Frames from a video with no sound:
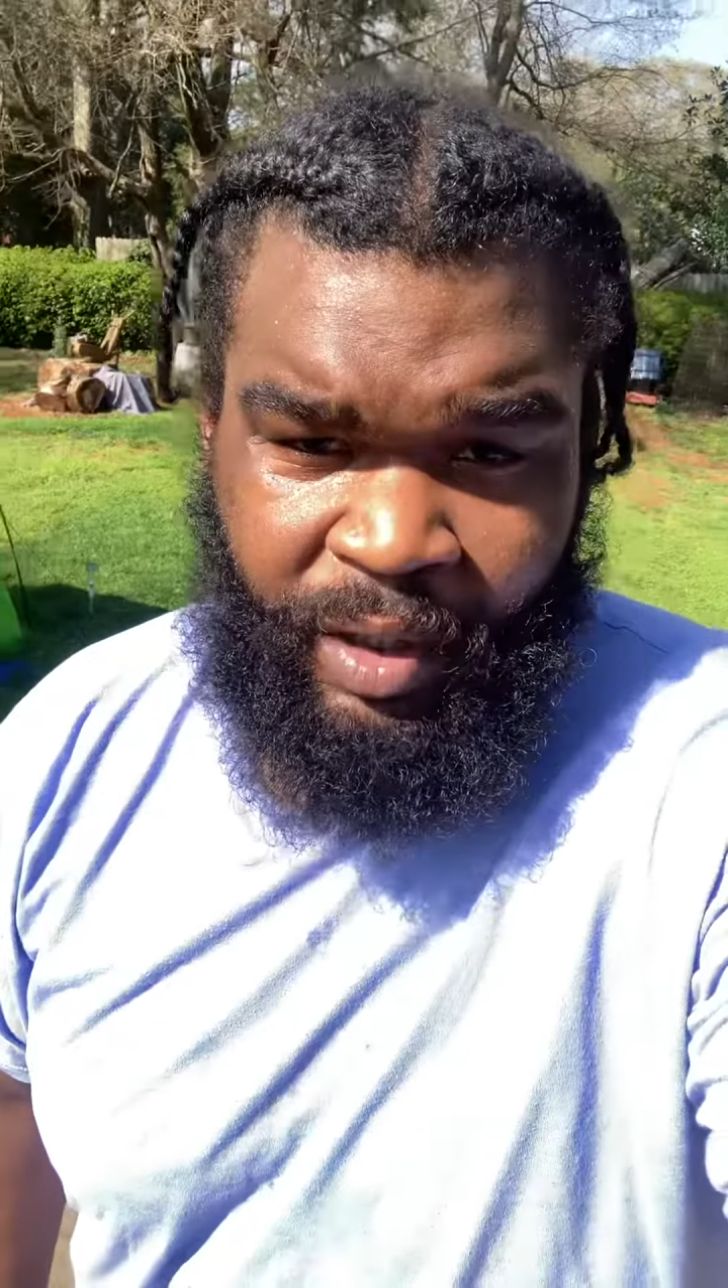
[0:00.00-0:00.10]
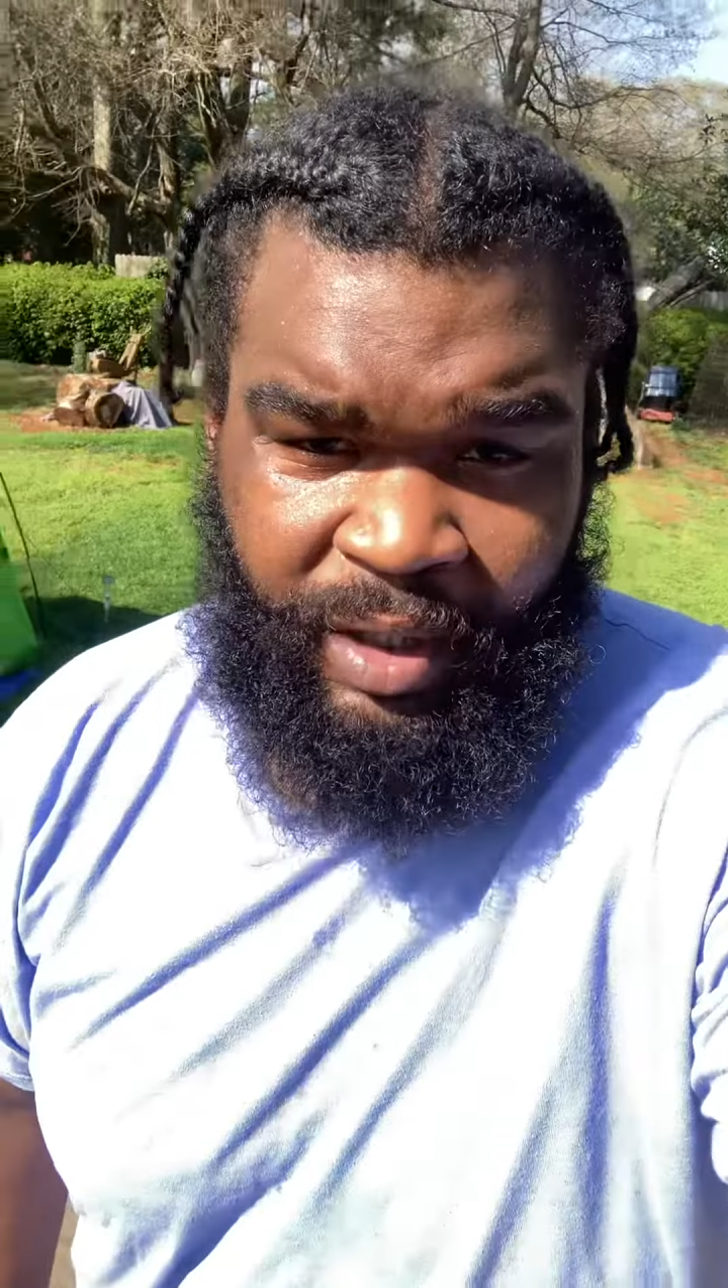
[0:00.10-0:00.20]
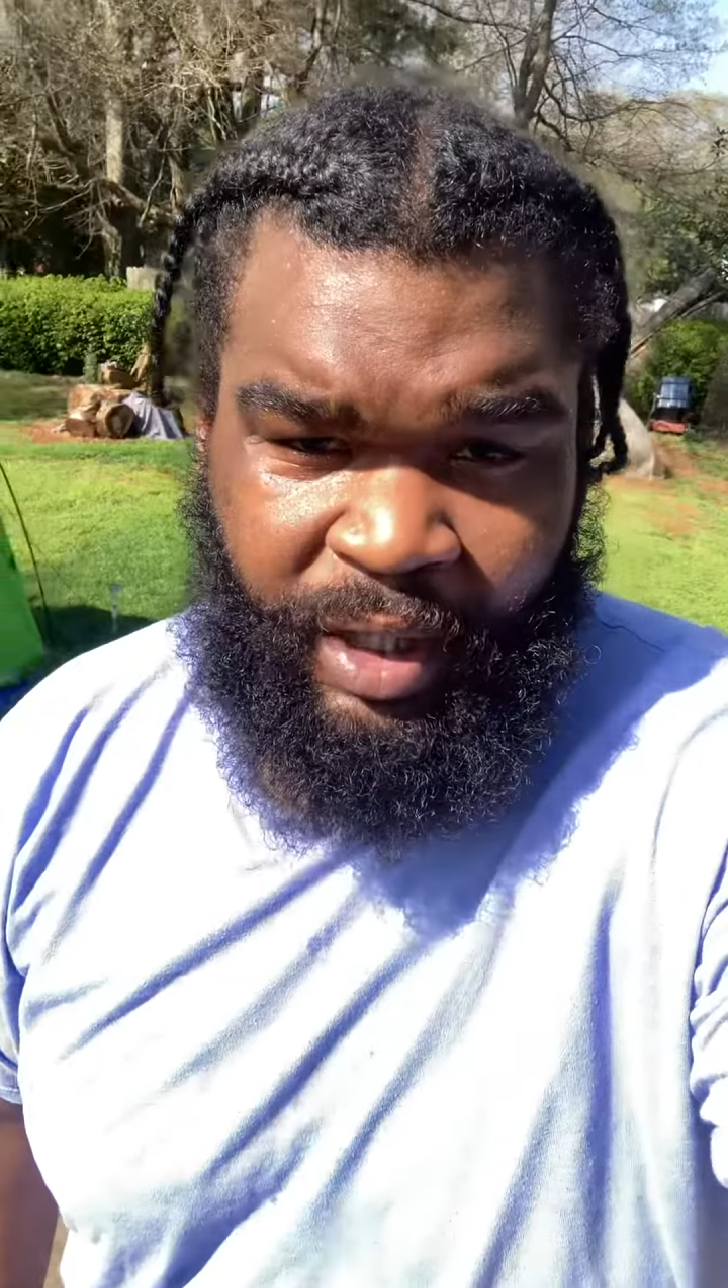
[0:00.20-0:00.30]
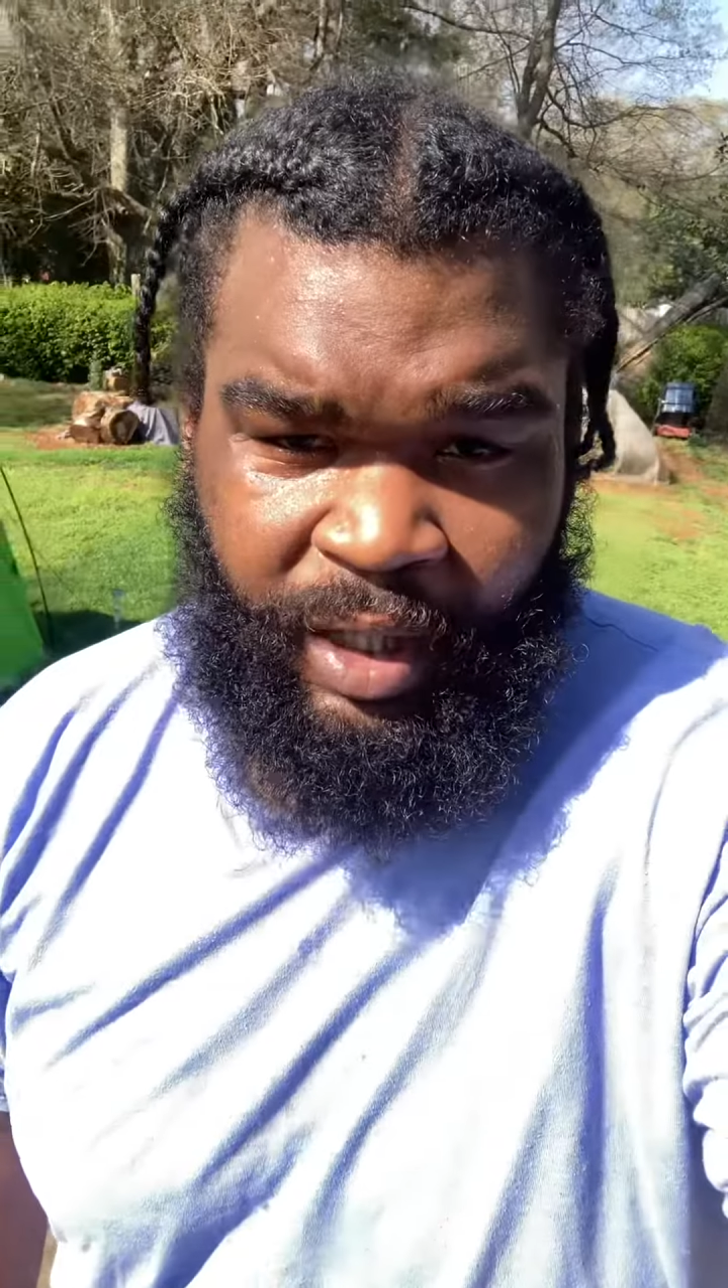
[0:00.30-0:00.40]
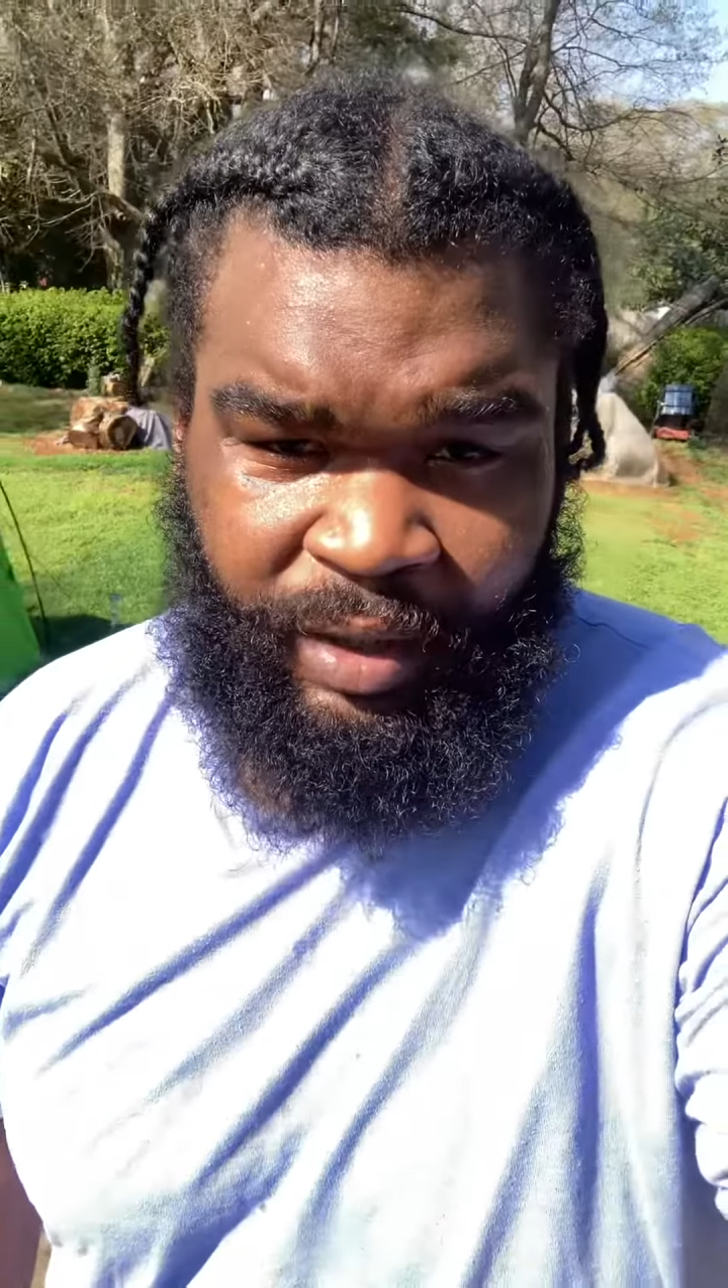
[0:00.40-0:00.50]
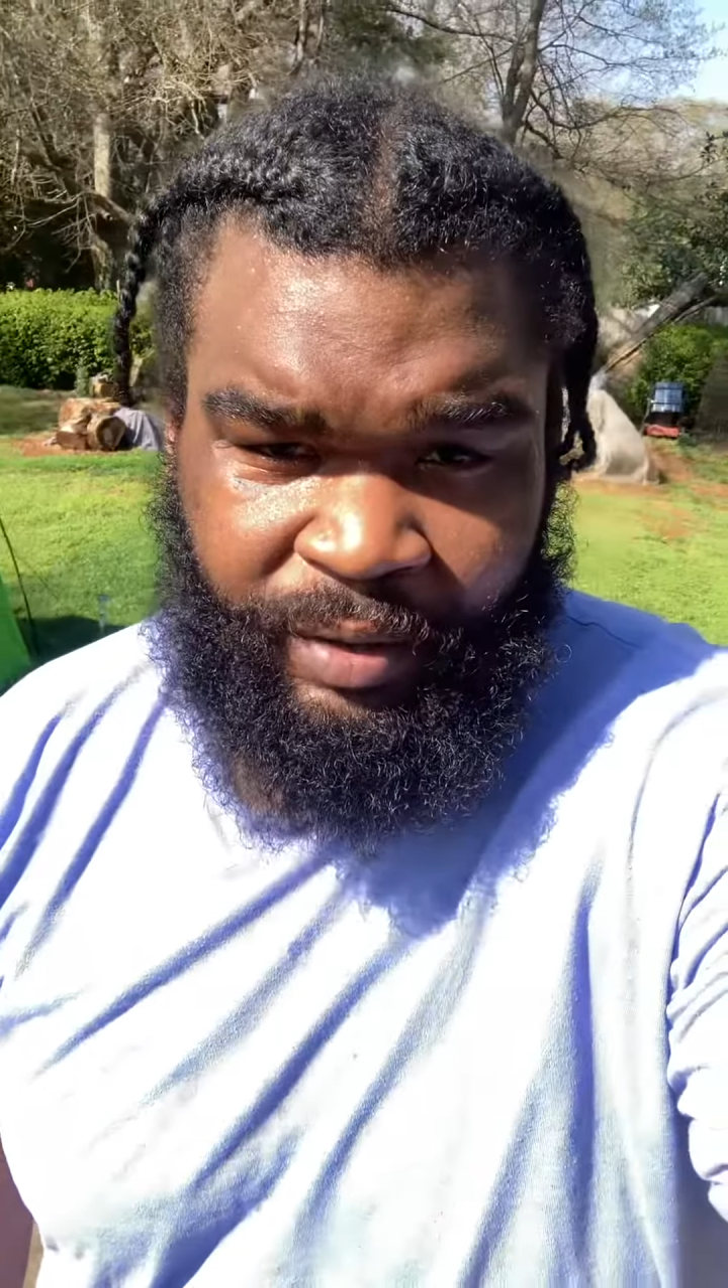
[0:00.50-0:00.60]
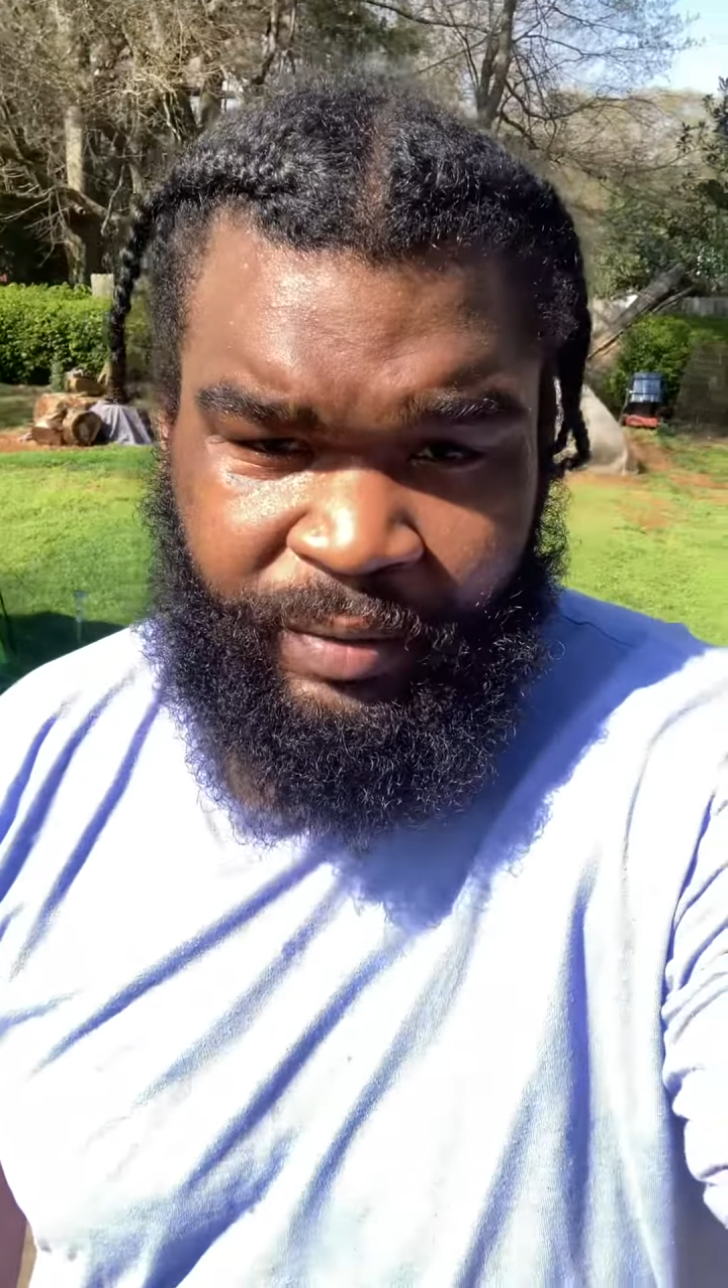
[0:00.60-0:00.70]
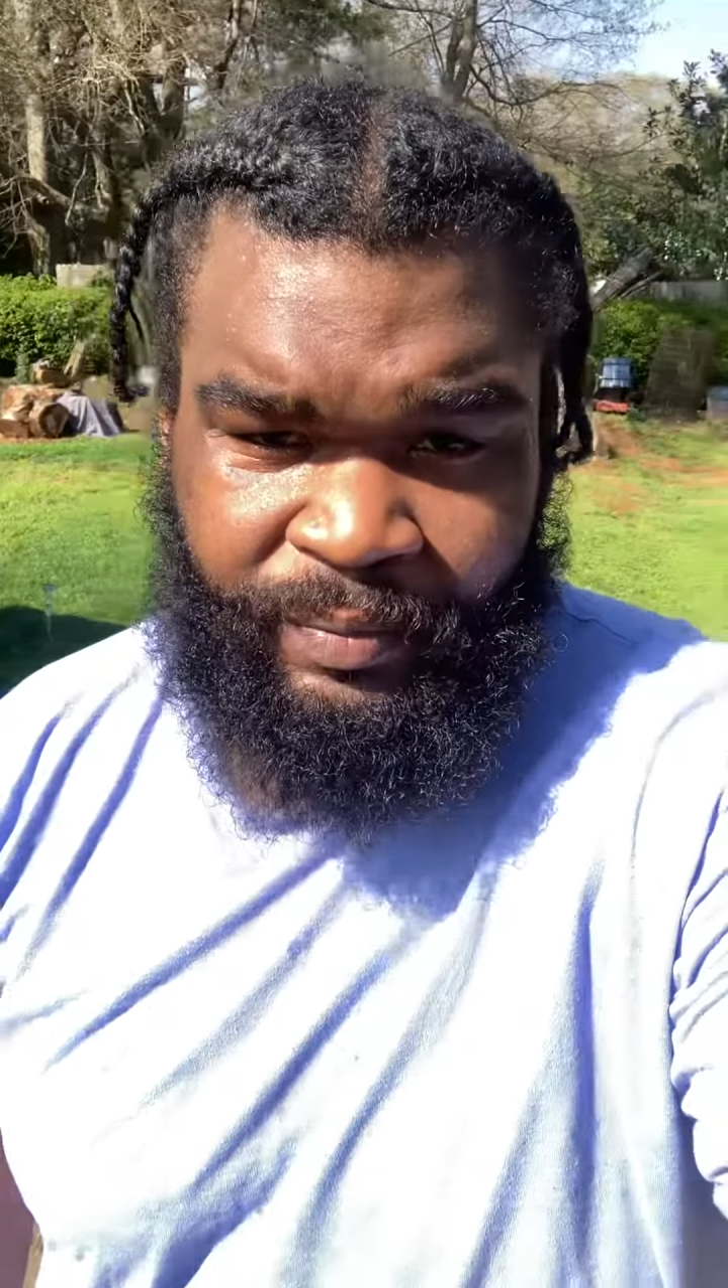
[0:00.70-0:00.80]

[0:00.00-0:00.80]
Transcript: today.